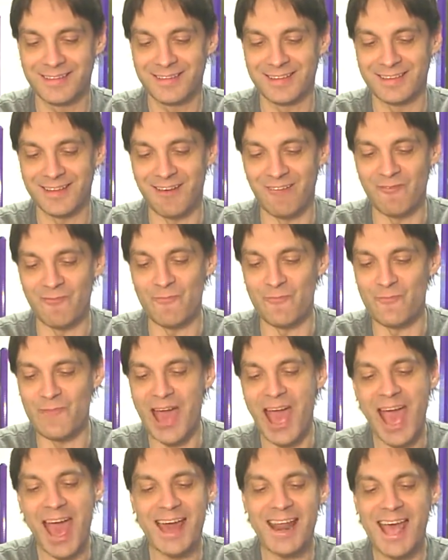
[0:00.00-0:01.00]
Of
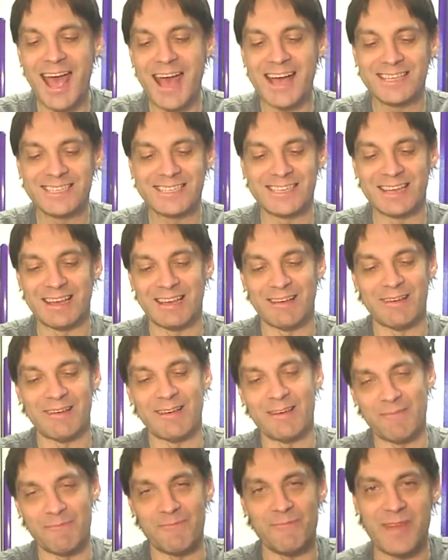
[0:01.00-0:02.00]
badass
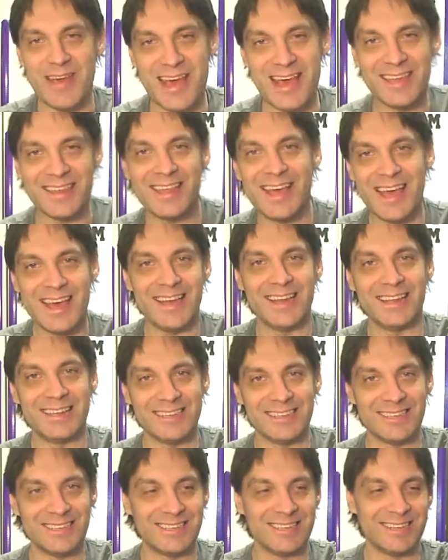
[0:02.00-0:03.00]

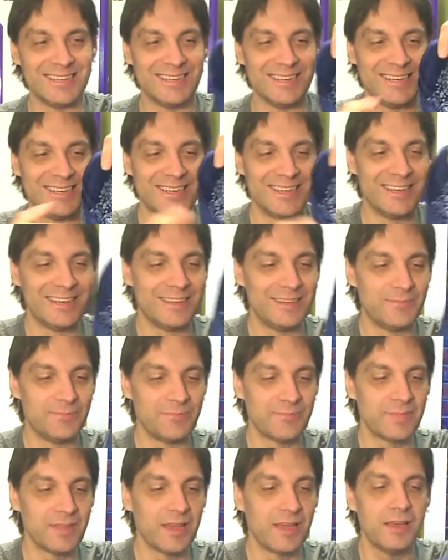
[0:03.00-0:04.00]
bandanas.
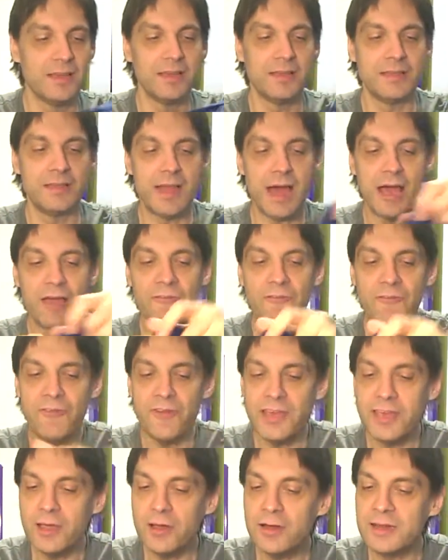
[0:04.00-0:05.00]
Now, I
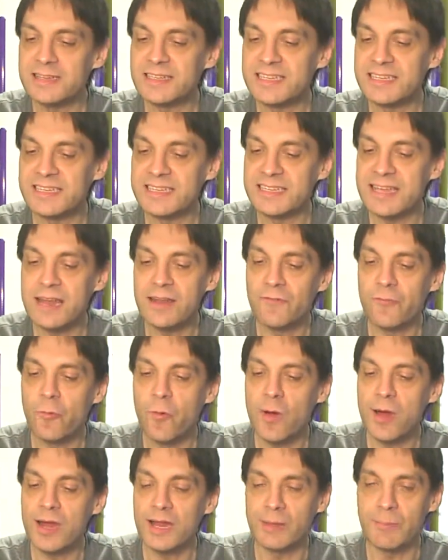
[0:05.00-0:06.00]
figure instead of
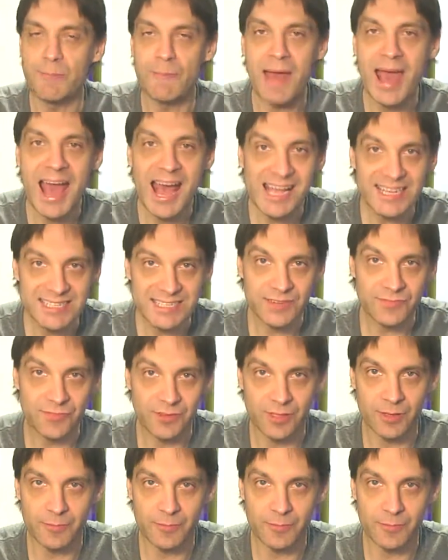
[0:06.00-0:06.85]
wearing masks for the